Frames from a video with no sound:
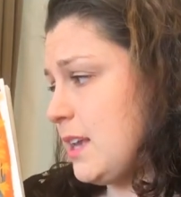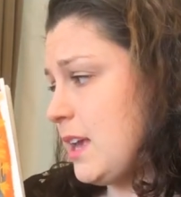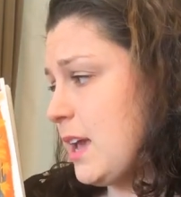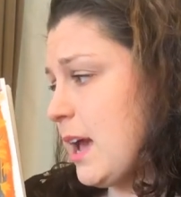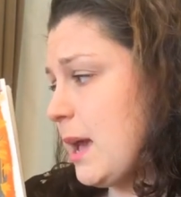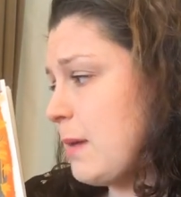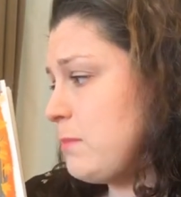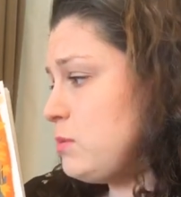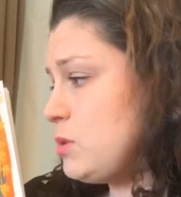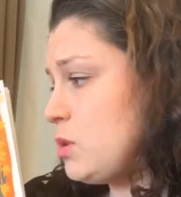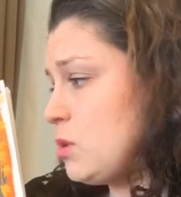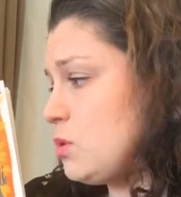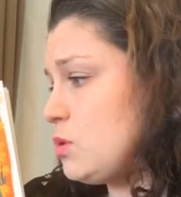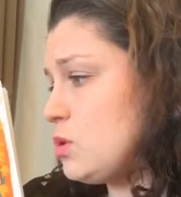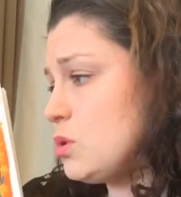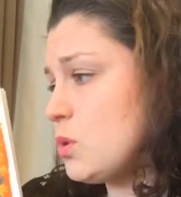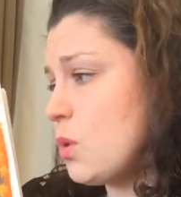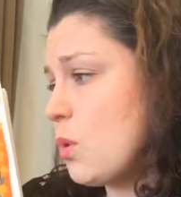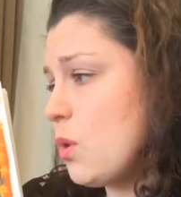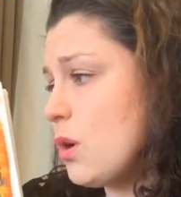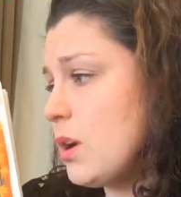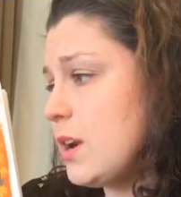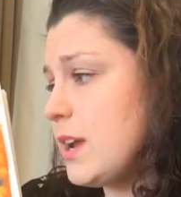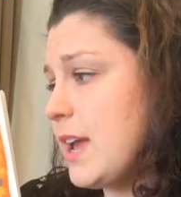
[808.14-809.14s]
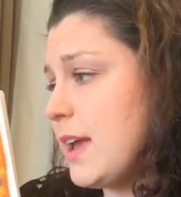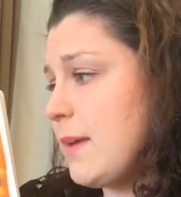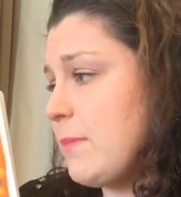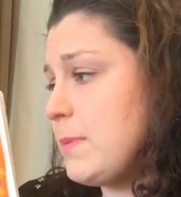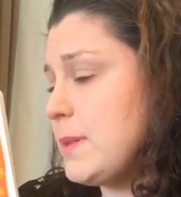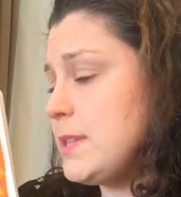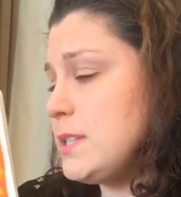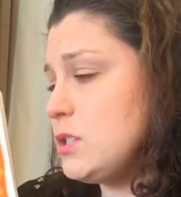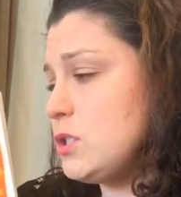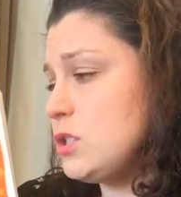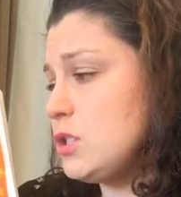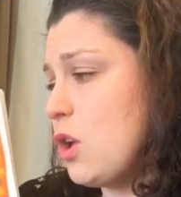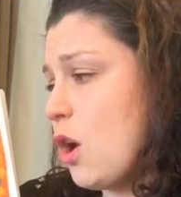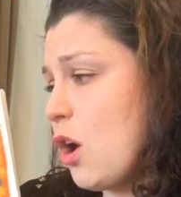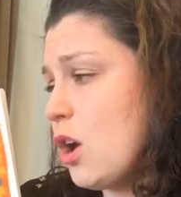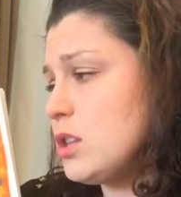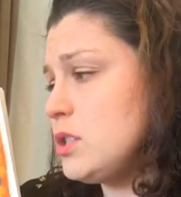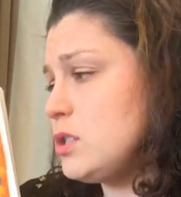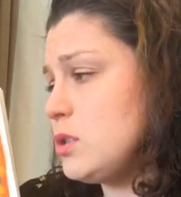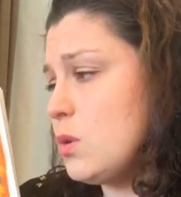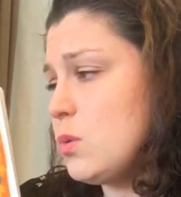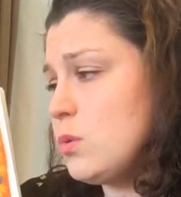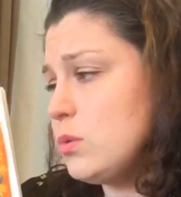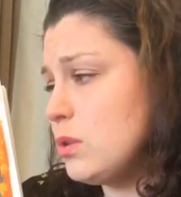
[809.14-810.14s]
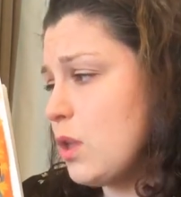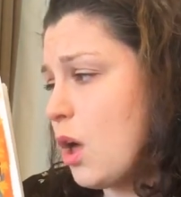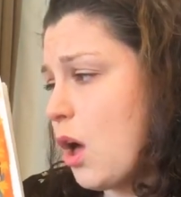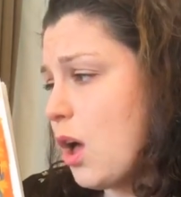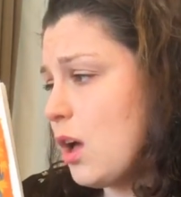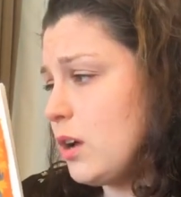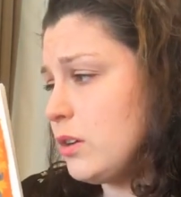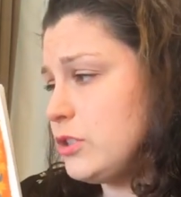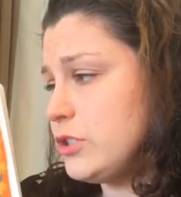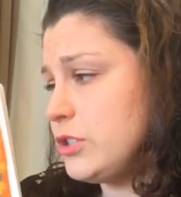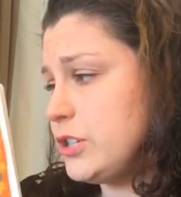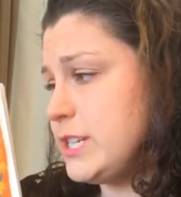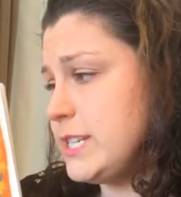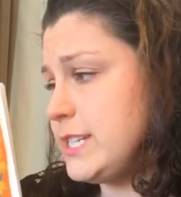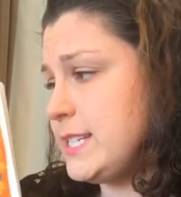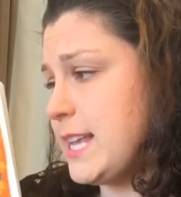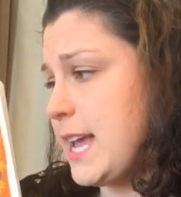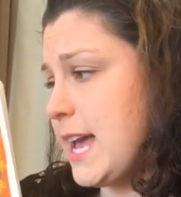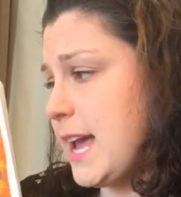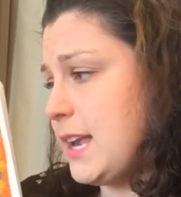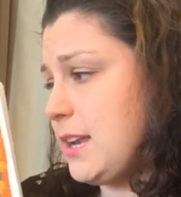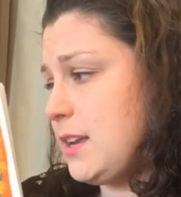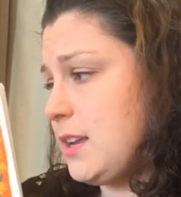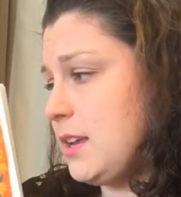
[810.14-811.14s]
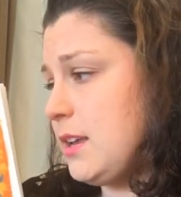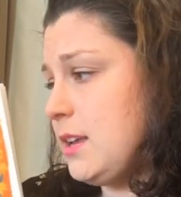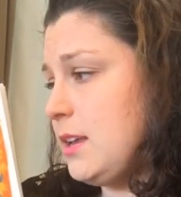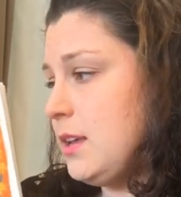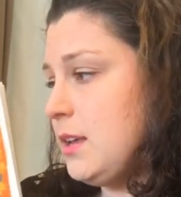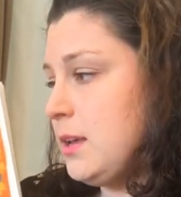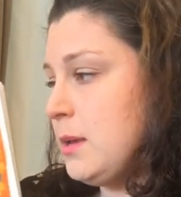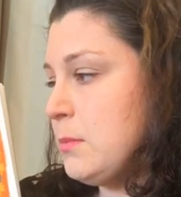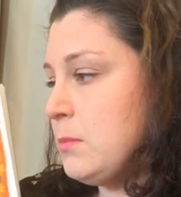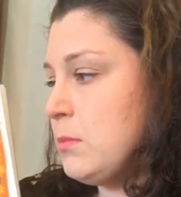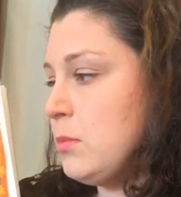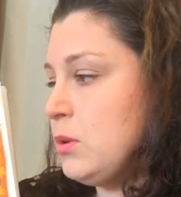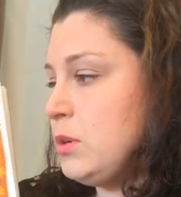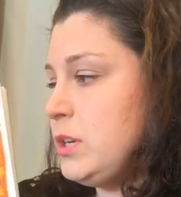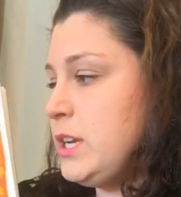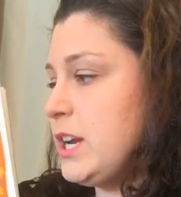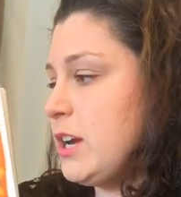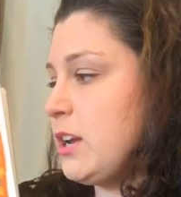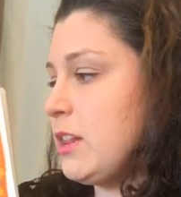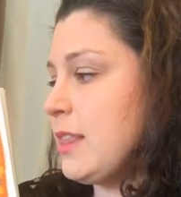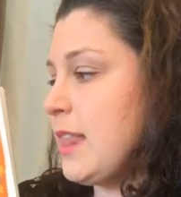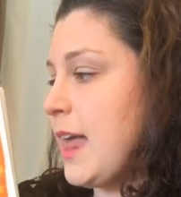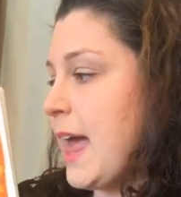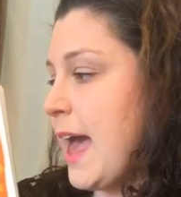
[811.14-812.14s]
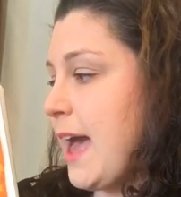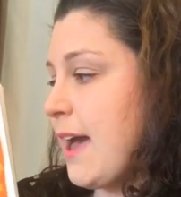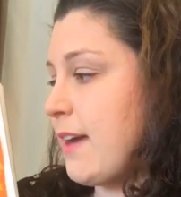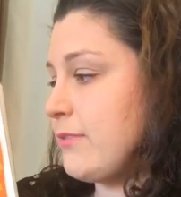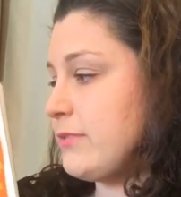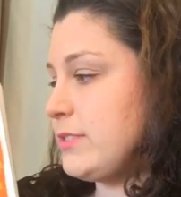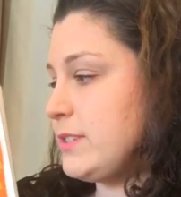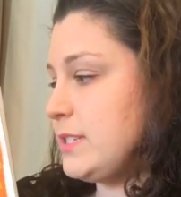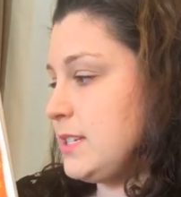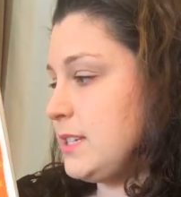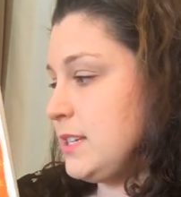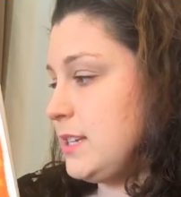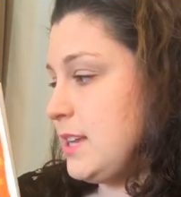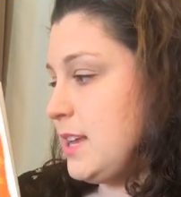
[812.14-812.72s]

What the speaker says: I'm so sorry I've been gone so long," she said. Monir laughed.